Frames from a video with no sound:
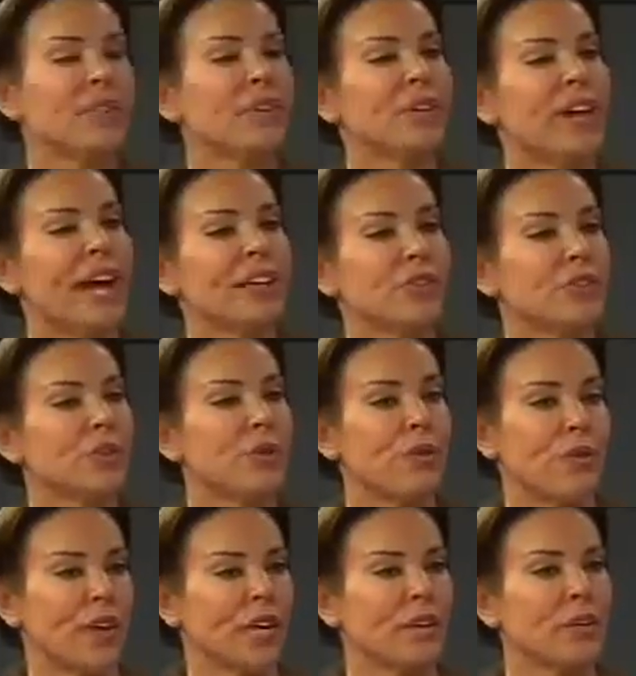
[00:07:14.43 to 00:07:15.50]
of a natural
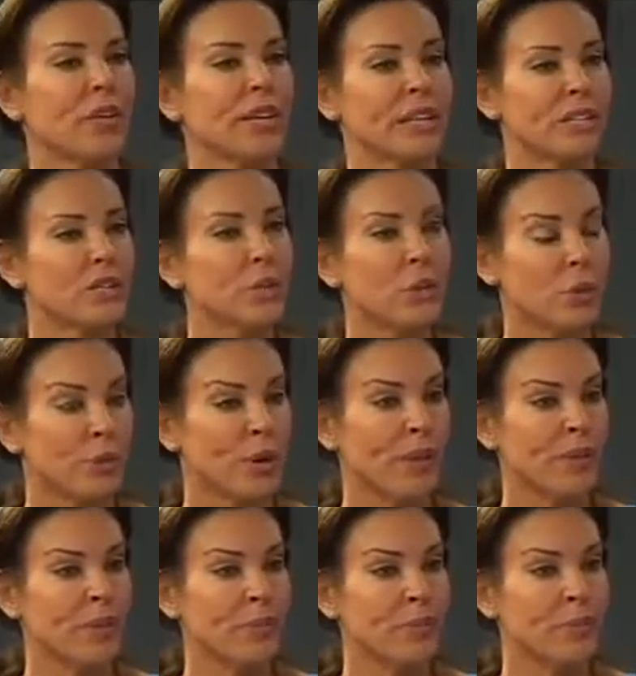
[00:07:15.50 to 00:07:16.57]
thing. You get into a
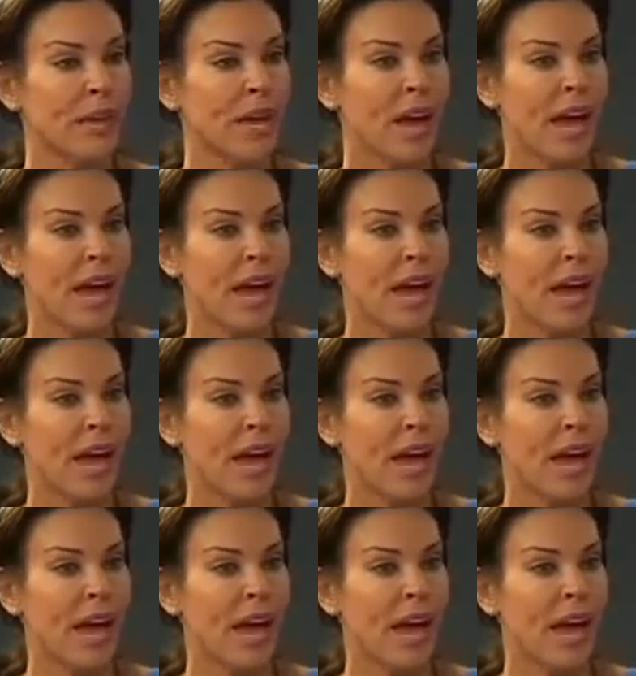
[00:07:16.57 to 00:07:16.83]
rhythm. Okay.